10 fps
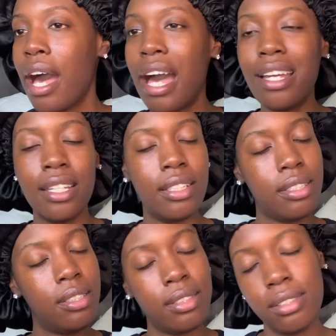Uh,
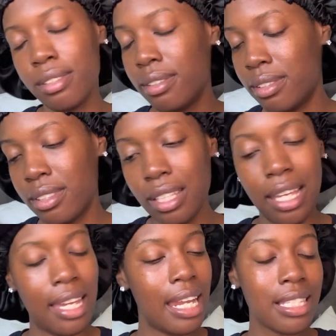
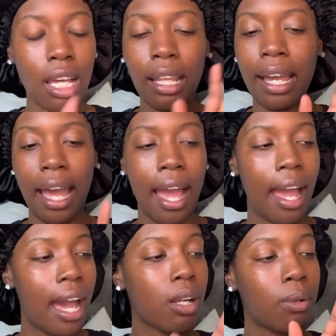and that's all I got.
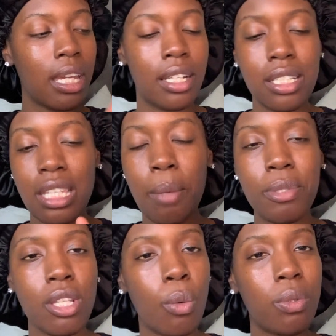I don't care. This
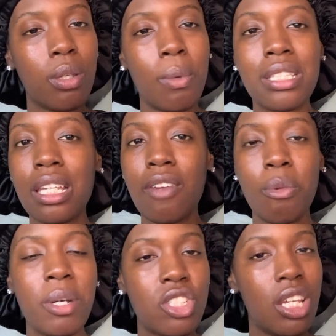episode really wasn't giving
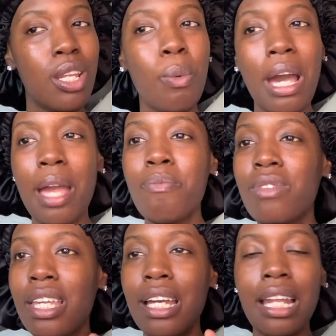much anyway,
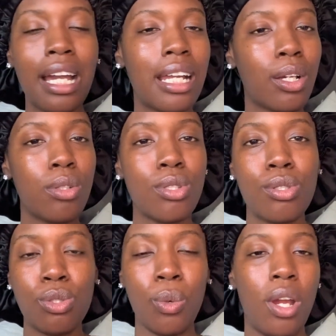and I got to go to the
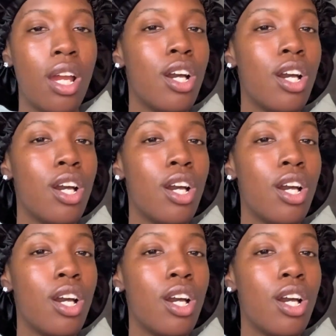store.